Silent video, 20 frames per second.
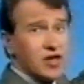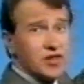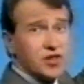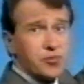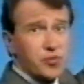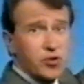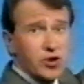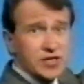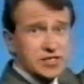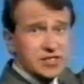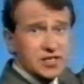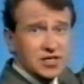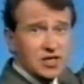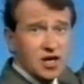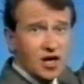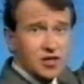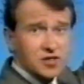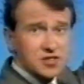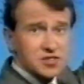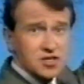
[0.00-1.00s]
The brighter
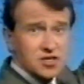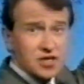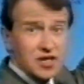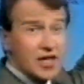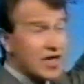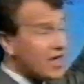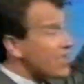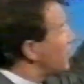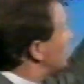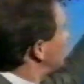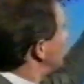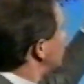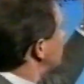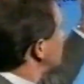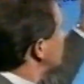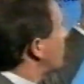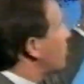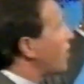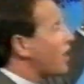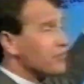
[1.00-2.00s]
colours, it, they
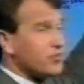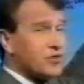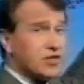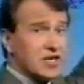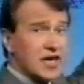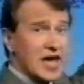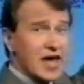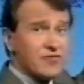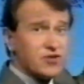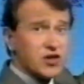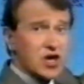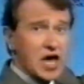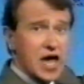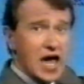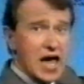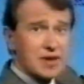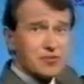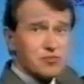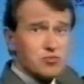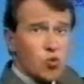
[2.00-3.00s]
show up the heavier
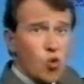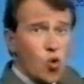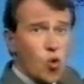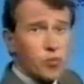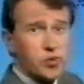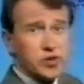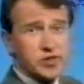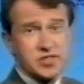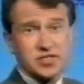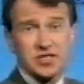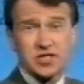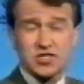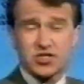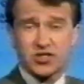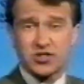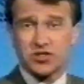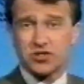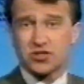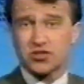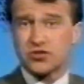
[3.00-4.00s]
and more
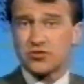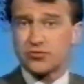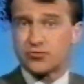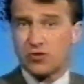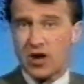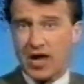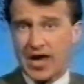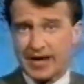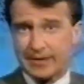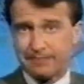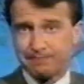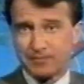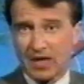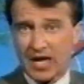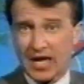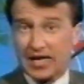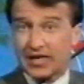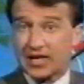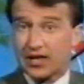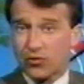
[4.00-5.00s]
persistent rain.
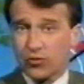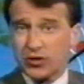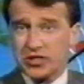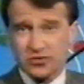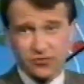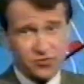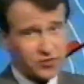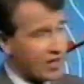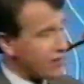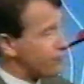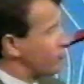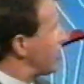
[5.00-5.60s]
Now the reason for that